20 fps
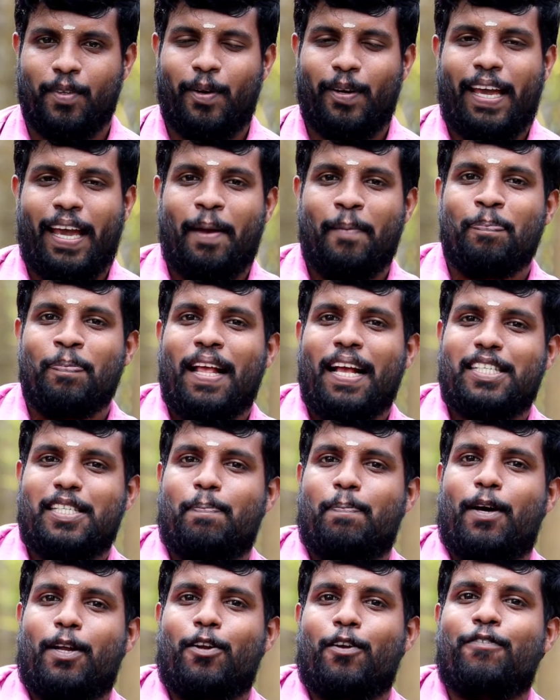Okay, as
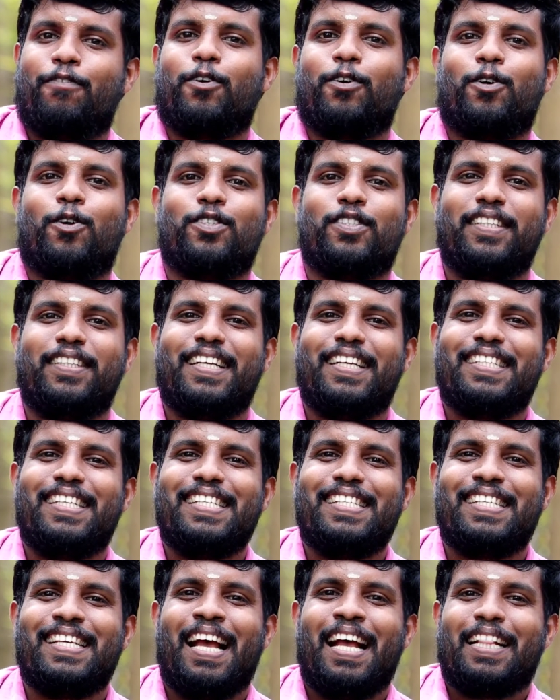a part of
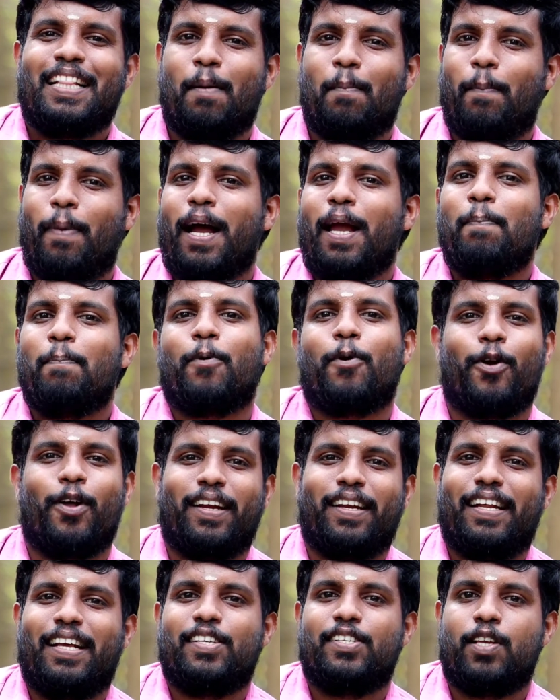photosynthesis, the
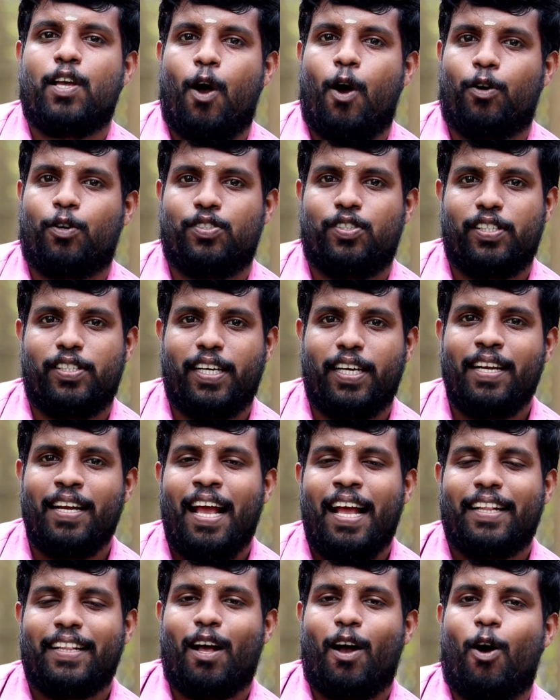byproduct is
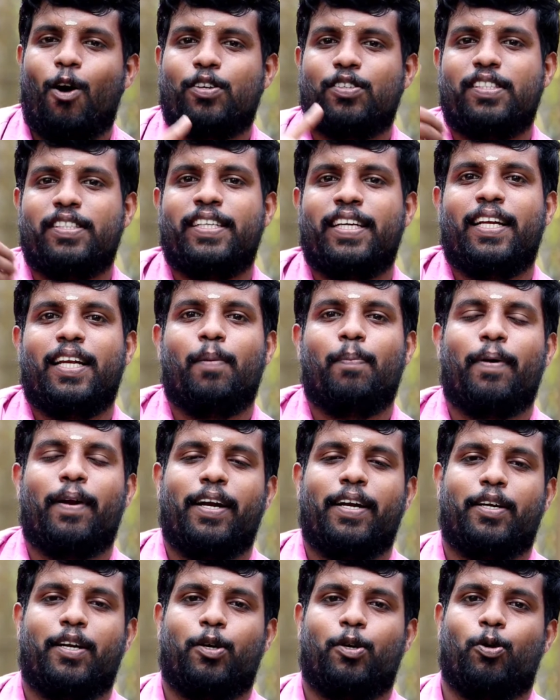oxygen. The oxygen
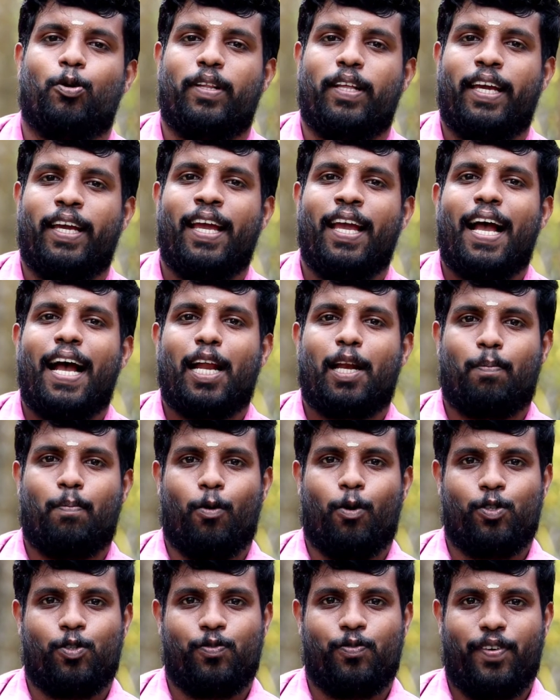liberated to the
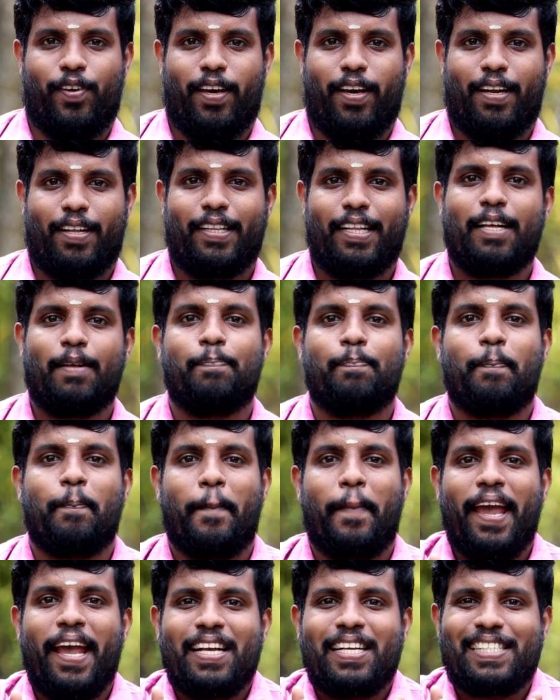atmosphere that
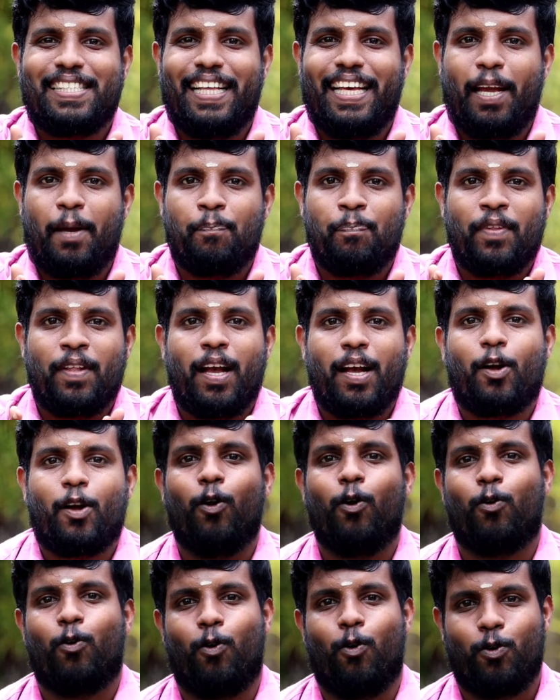makes the
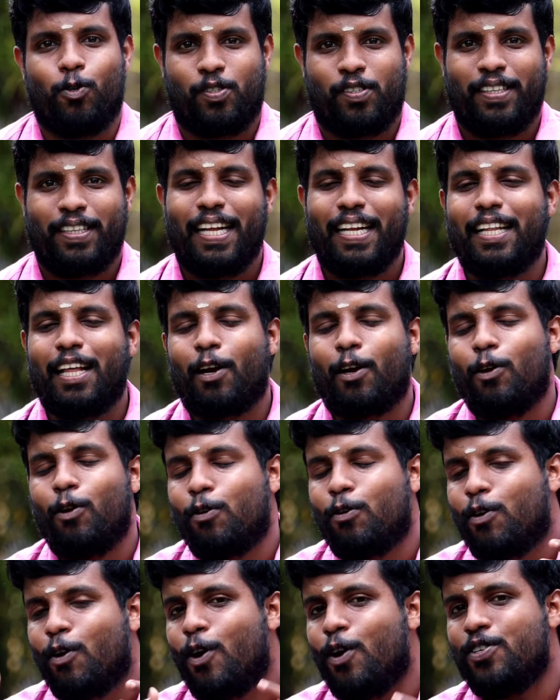glucose. Then the
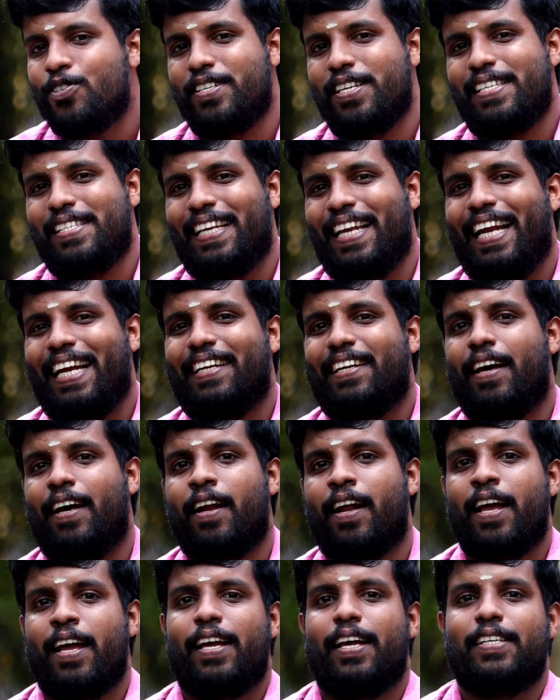glucose is
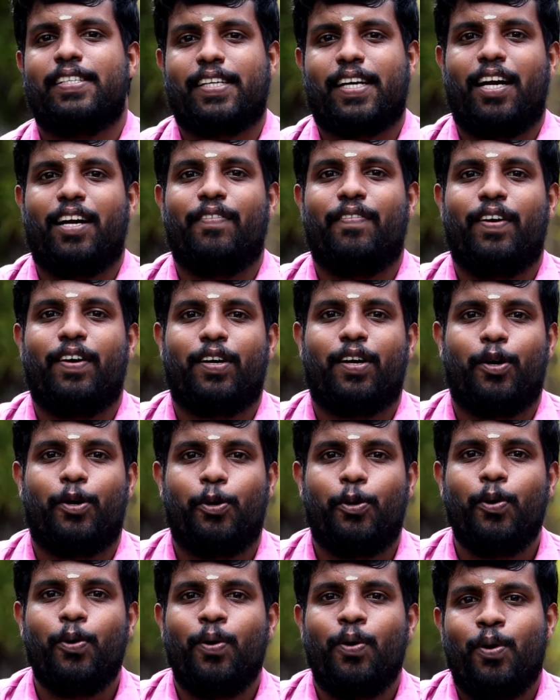later
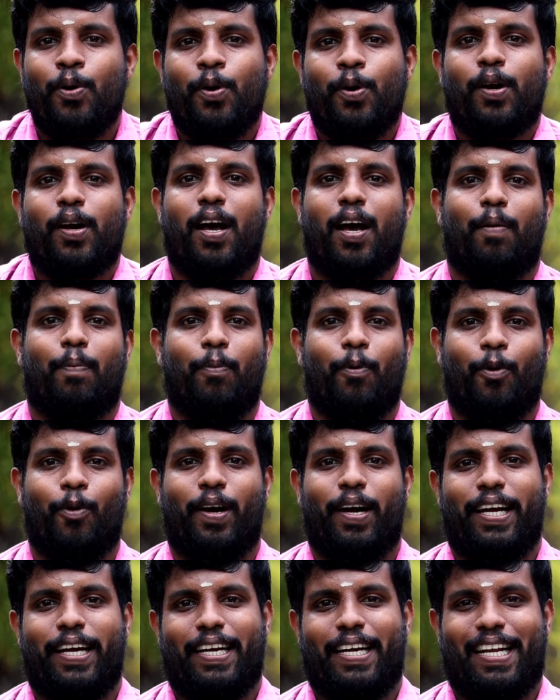converted to
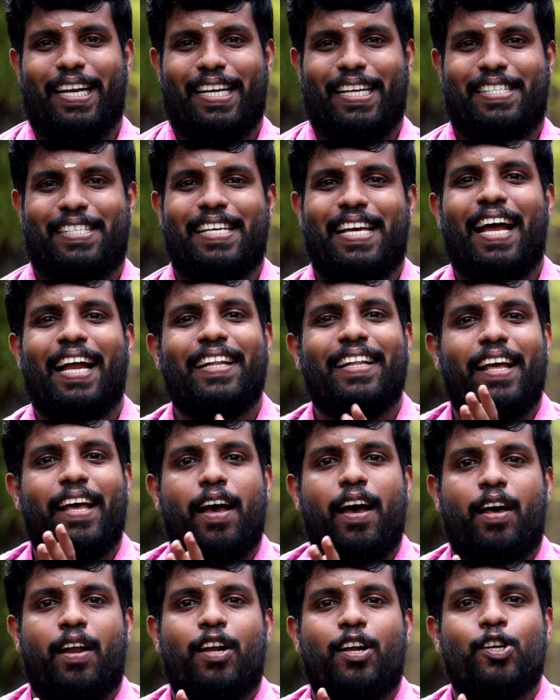carbohydrates, and
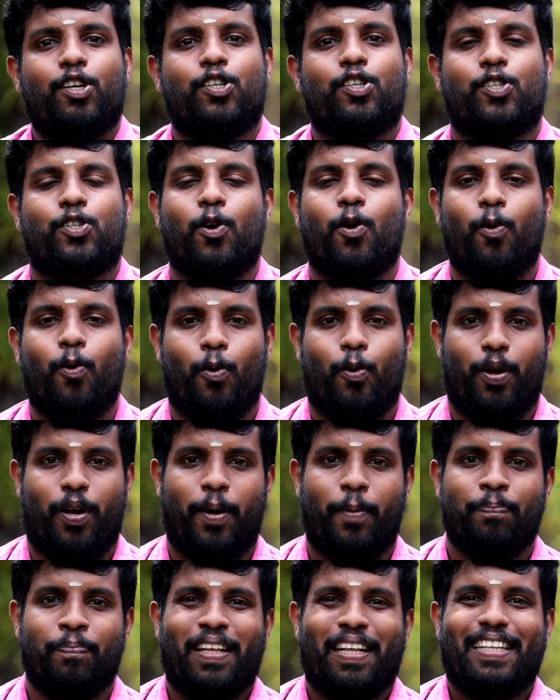they are
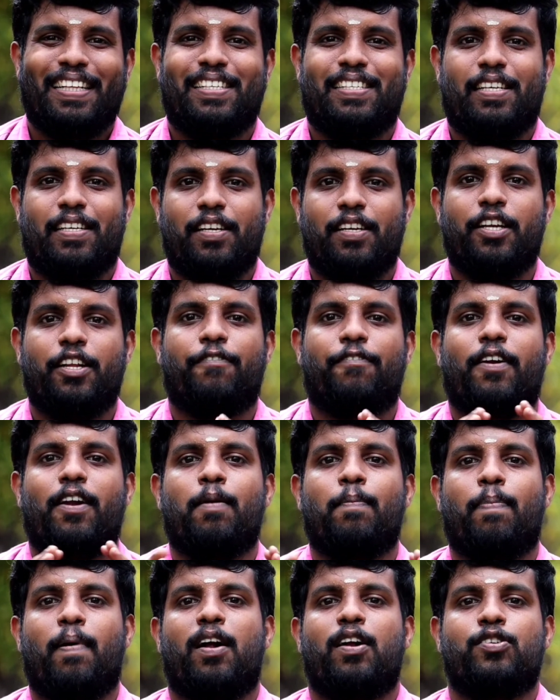stored this in
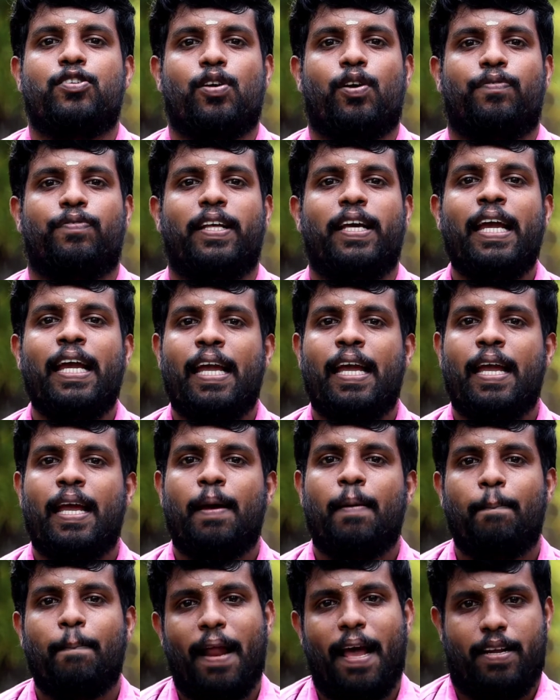different parts of the
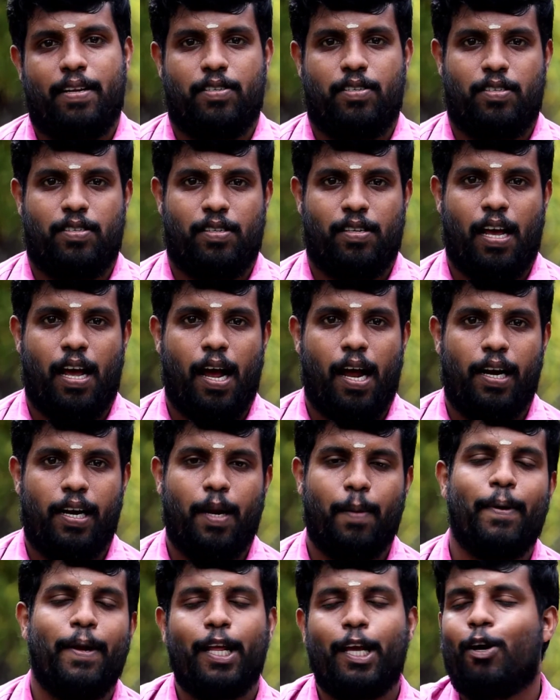plants.
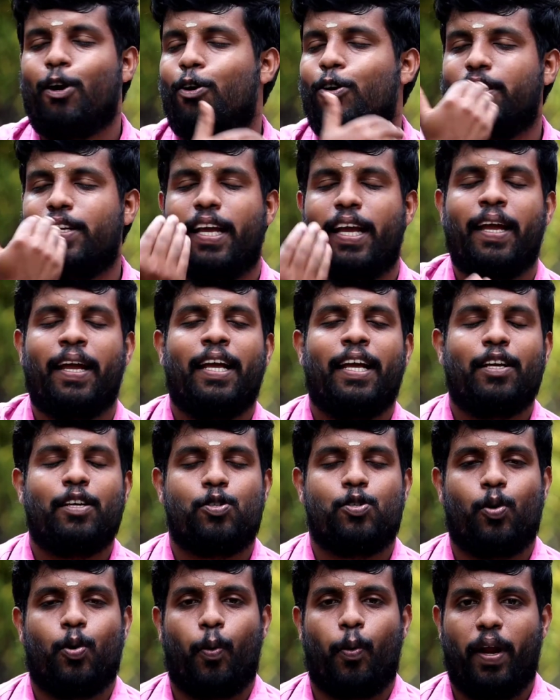Depending on the
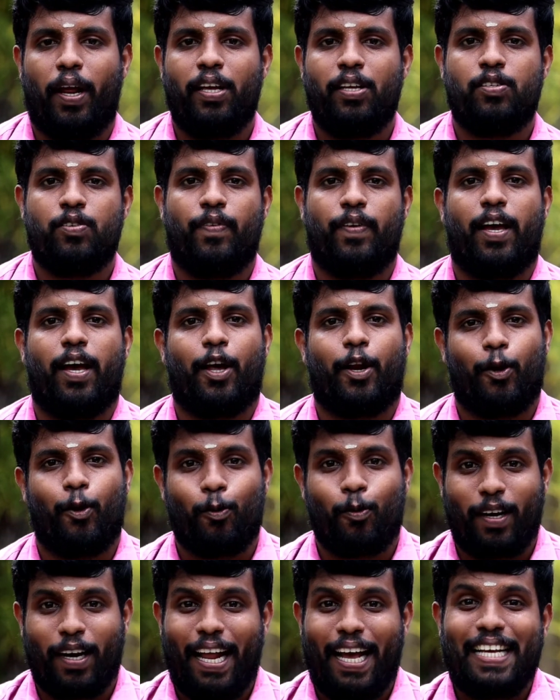storage, we are
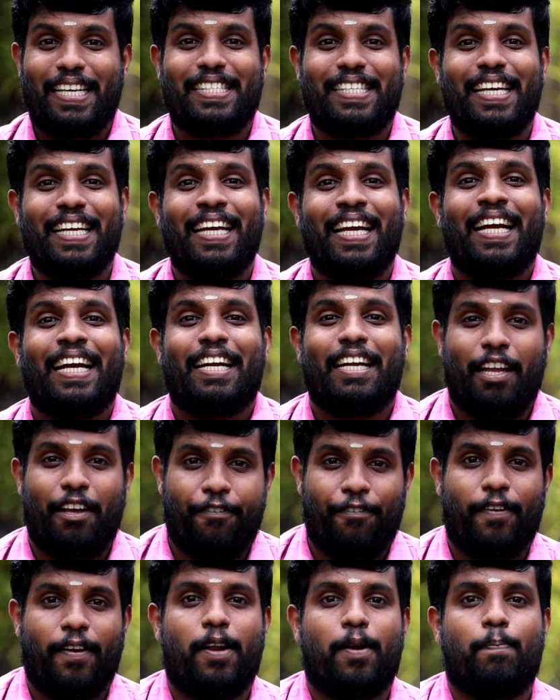utilizing
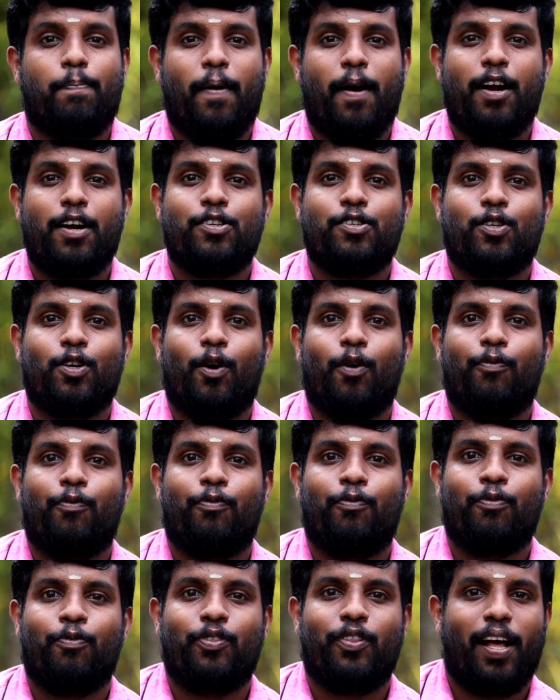different parts of
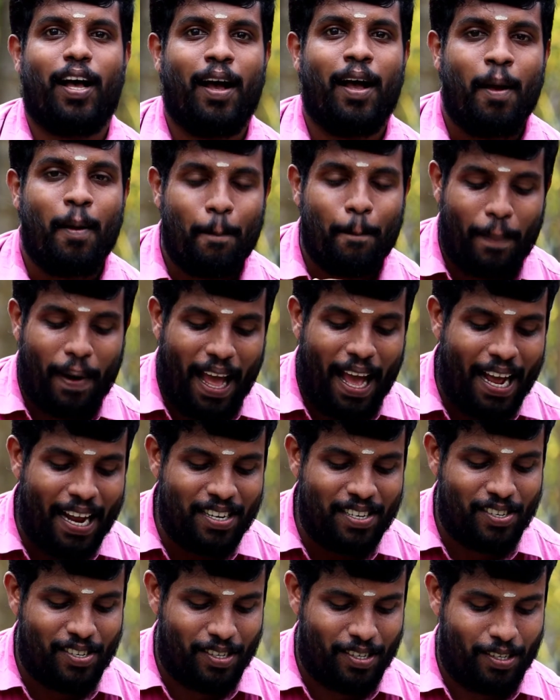the
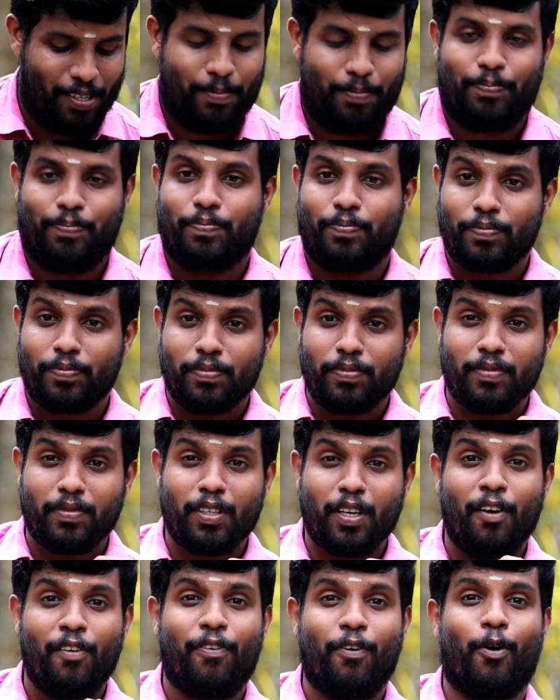plants
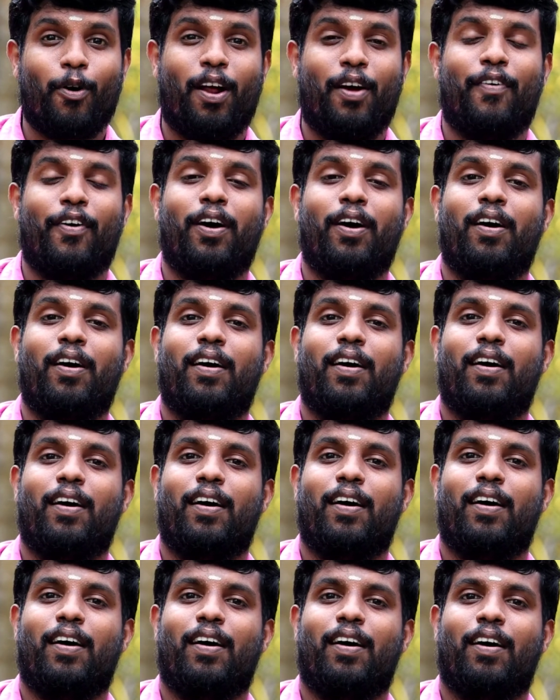for our
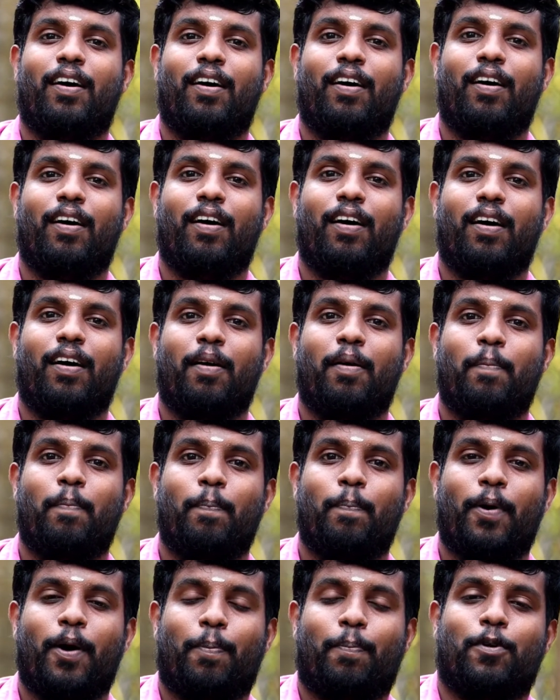
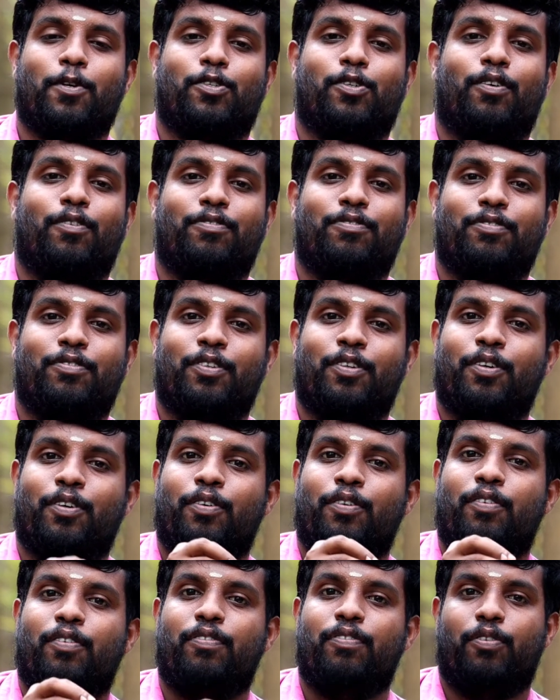purpose of
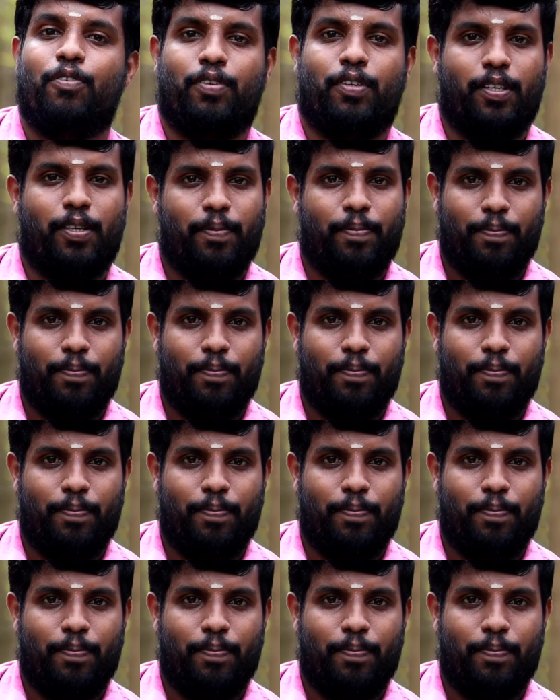food.